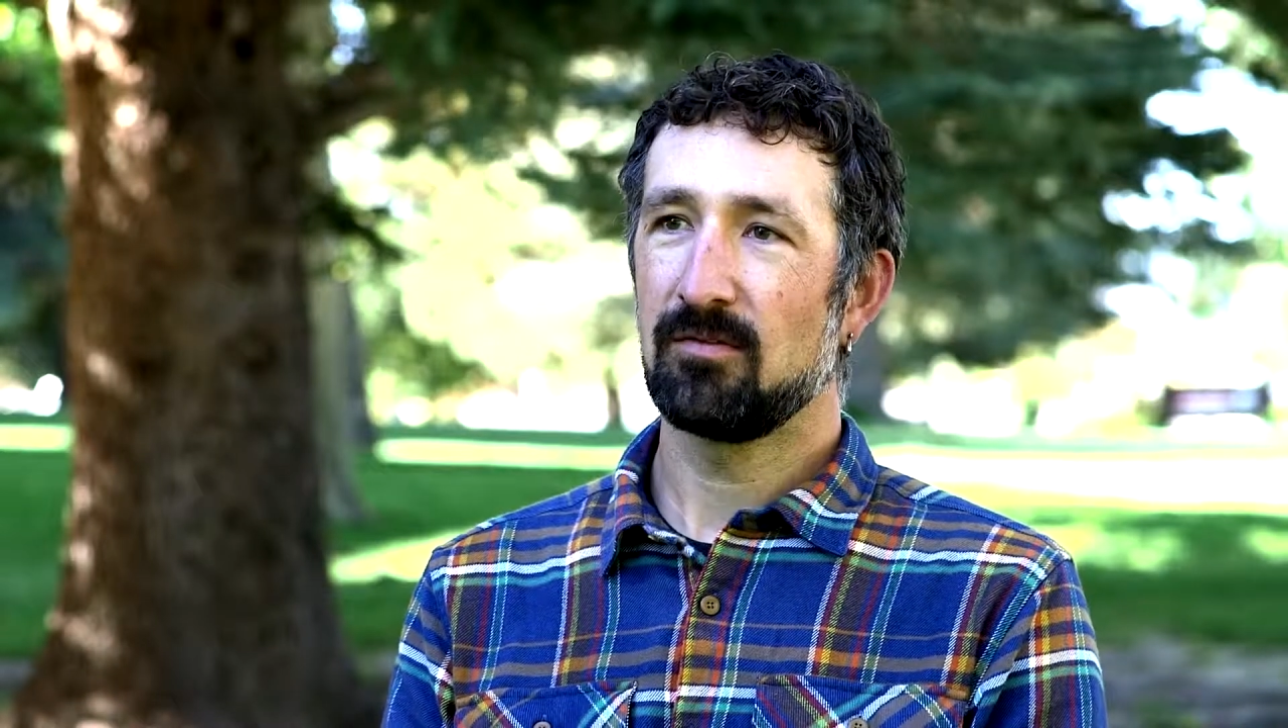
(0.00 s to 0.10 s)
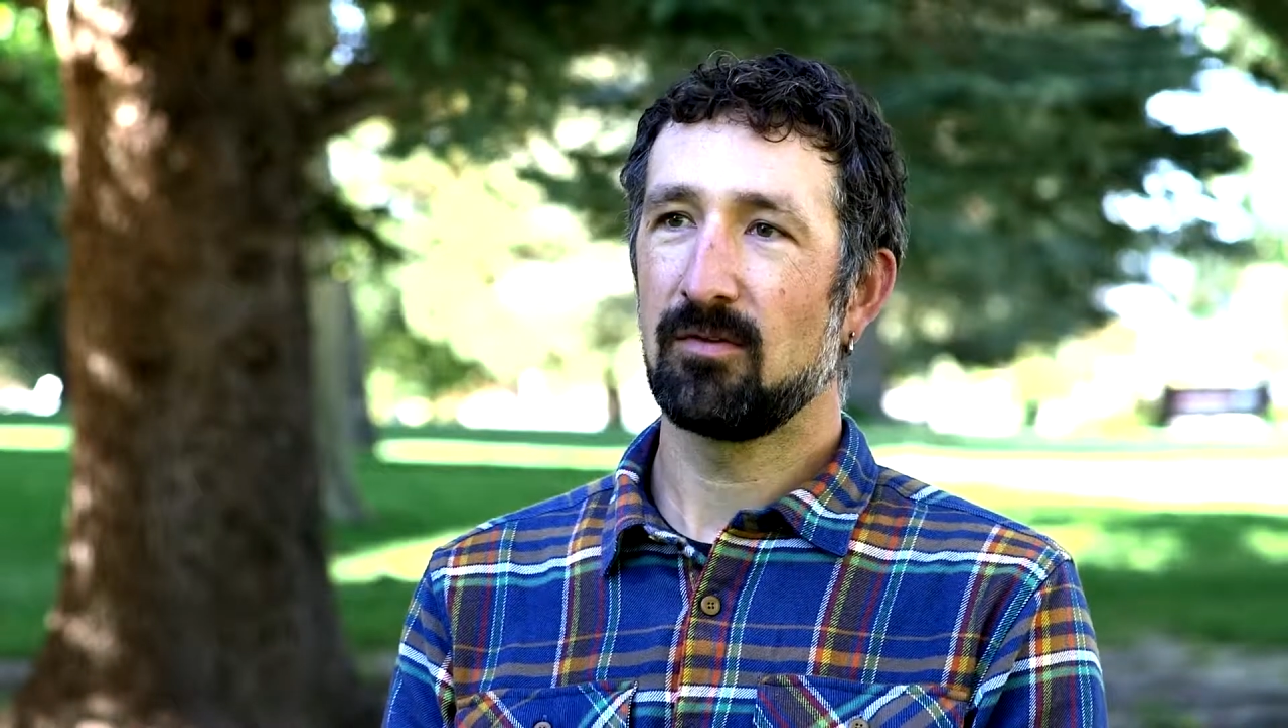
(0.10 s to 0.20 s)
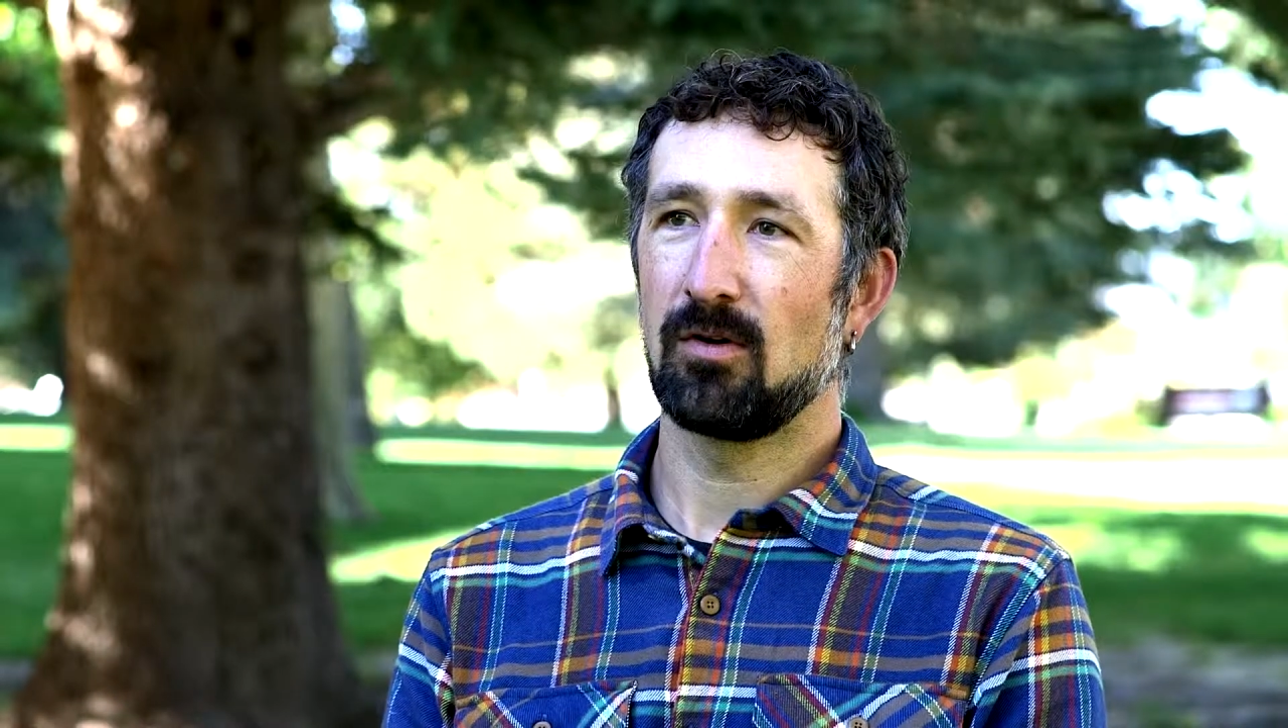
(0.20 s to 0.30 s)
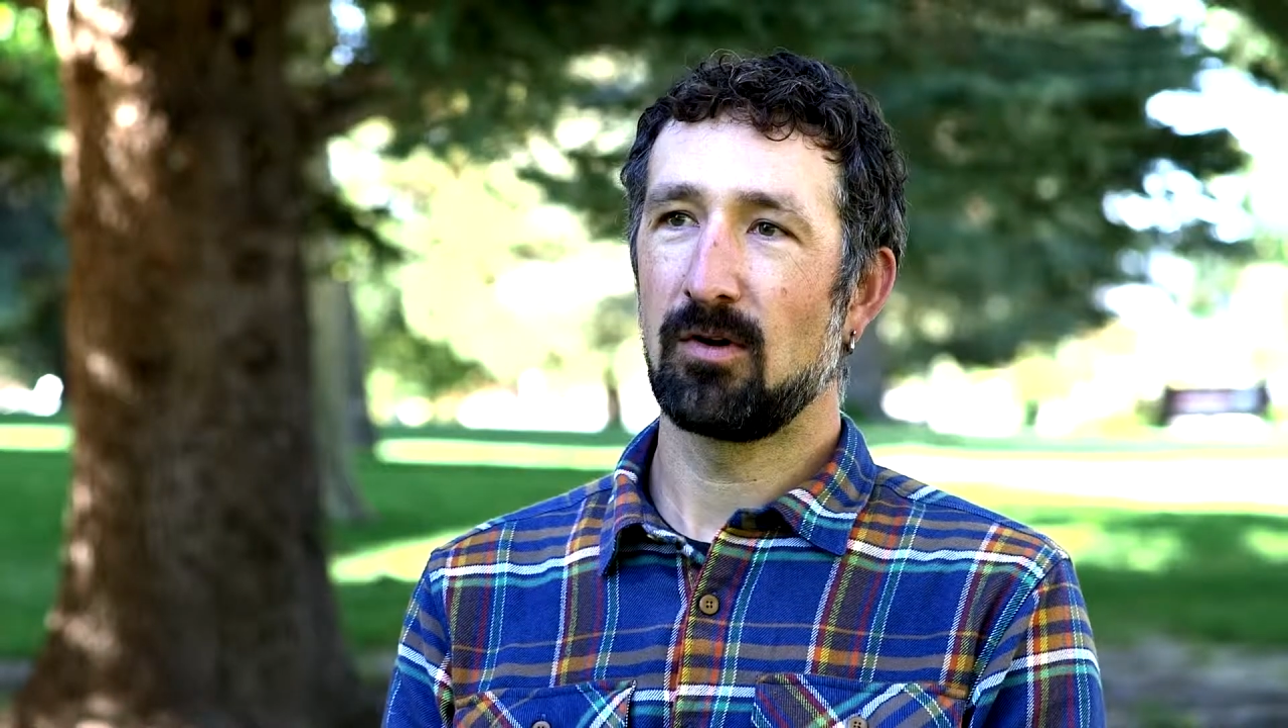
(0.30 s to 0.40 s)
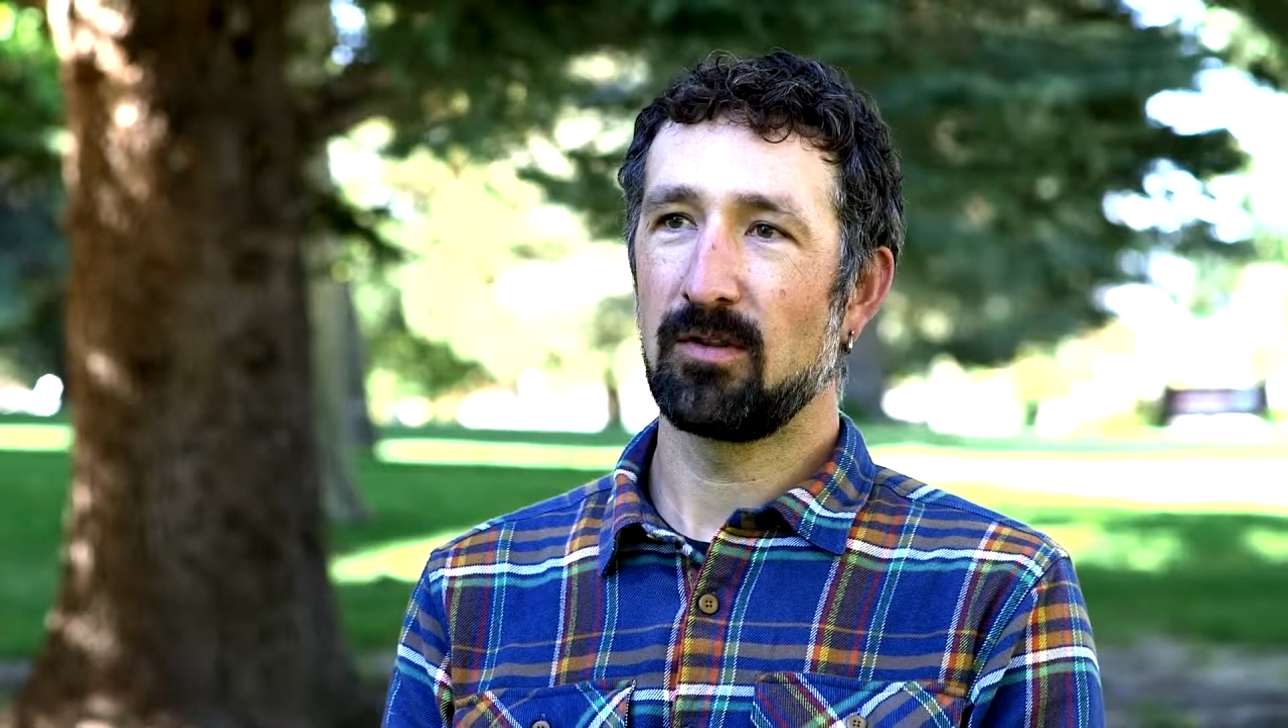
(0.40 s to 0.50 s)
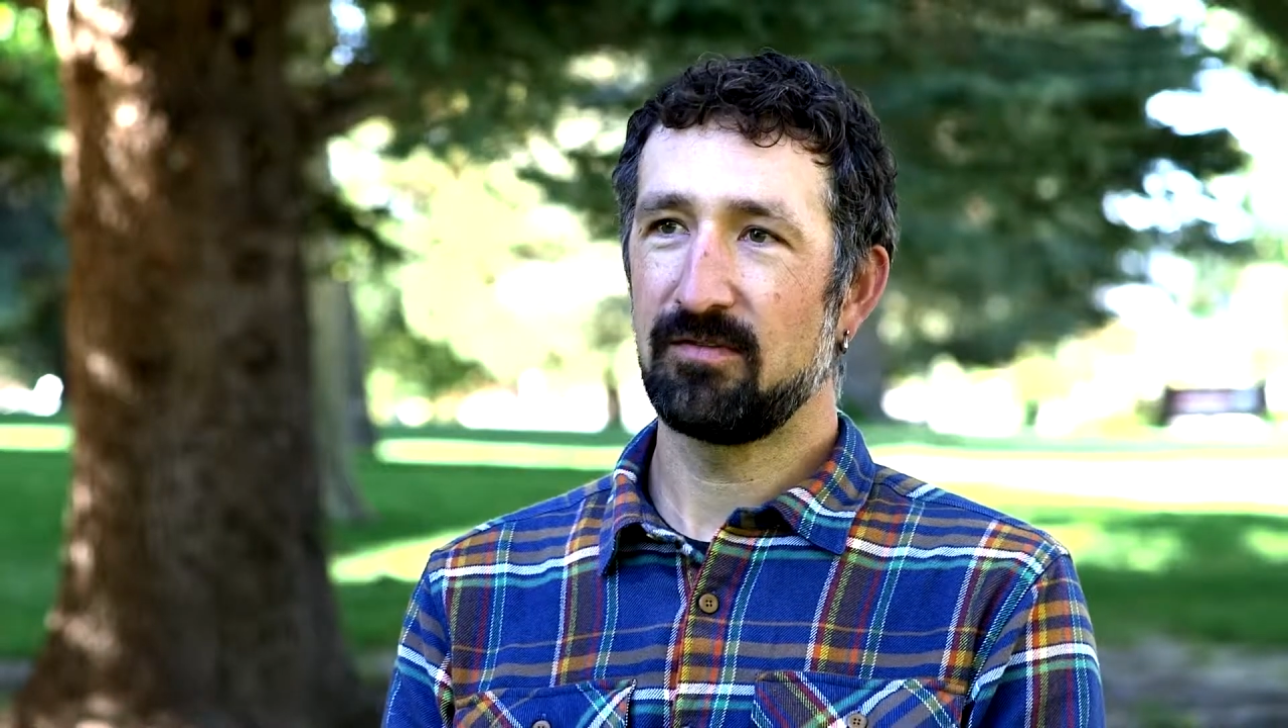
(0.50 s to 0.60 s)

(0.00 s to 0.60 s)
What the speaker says: for the